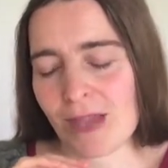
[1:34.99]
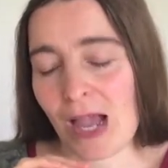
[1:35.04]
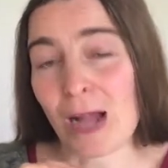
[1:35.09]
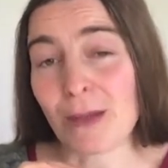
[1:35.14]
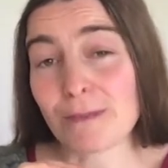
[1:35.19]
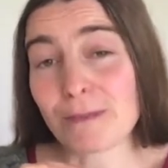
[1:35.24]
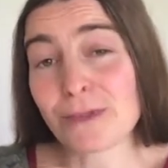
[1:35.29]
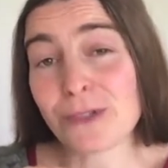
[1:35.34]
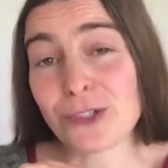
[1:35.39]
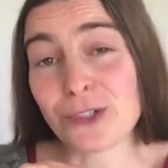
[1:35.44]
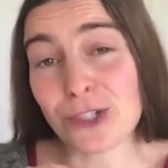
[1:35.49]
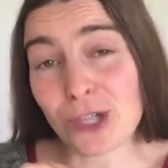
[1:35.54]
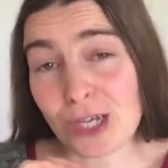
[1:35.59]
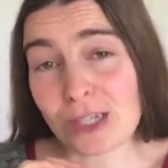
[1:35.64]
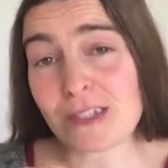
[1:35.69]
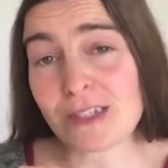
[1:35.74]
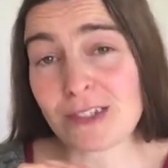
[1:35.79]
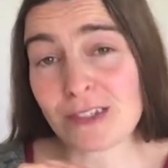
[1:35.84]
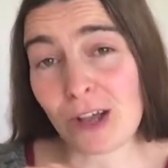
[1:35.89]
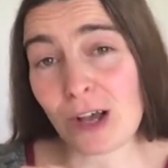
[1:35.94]
I'm
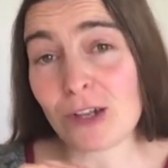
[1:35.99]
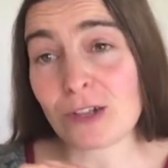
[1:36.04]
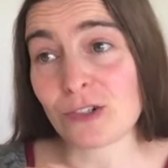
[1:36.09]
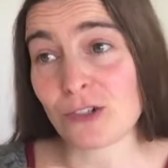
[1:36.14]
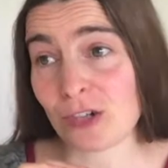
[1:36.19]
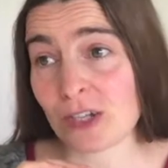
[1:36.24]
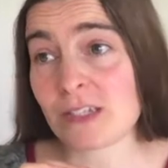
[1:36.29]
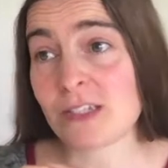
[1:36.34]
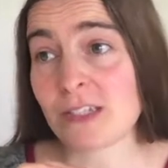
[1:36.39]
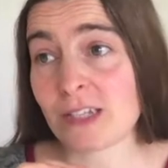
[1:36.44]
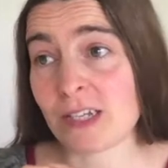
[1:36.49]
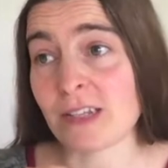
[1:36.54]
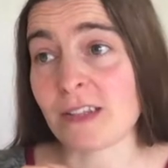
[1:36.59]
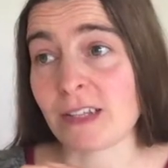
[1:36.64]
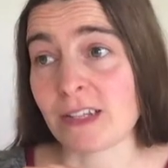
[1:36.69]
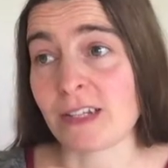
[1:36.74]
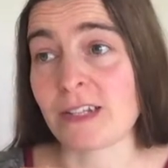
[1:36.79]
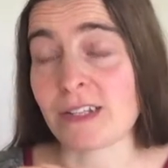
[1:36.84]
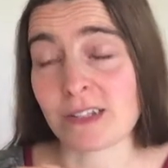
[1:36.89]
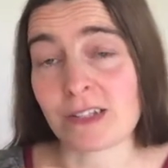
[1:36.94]
just not trusting
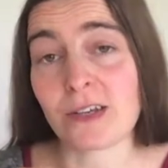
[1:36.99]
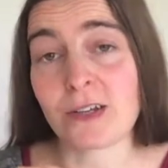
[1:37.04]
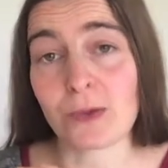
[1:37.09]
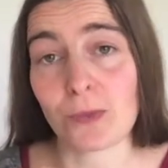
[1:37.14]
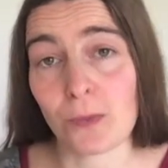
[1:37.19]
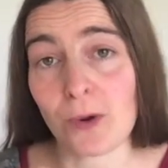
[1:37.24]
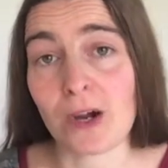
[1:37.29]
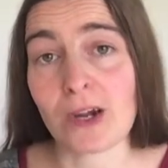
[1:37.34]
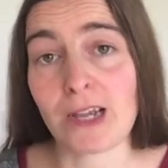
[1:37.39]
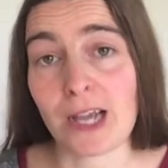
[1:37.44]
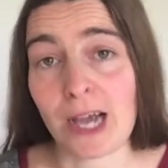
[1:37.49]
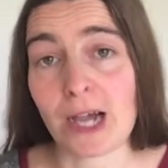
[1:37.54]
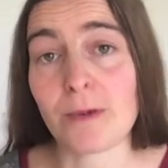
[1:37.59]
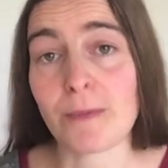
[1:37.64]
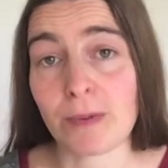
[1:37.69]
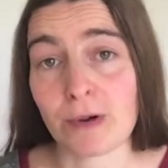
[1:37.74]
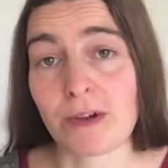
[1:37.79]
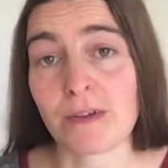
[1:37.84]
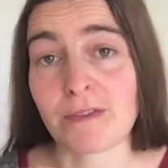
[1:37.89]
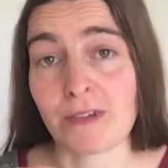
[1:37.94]
that it's going to work
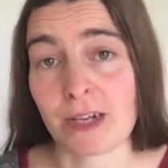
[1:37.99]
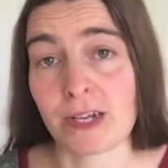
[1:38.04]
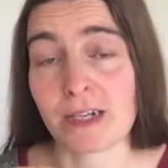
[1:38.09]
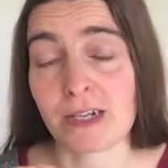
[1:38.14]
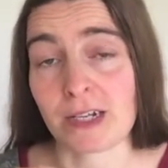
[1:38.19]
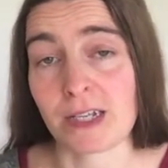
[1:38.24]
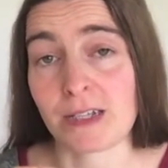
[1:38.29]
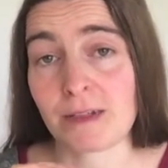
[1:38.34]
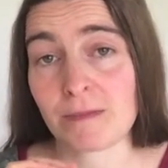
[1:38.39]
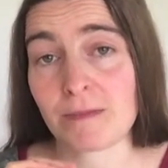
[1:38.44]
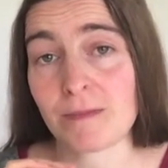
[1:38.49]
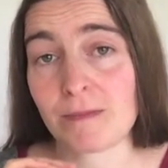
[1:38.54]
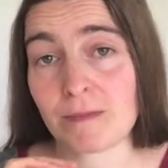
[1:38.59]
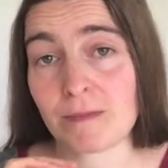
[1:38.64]
out perfectly.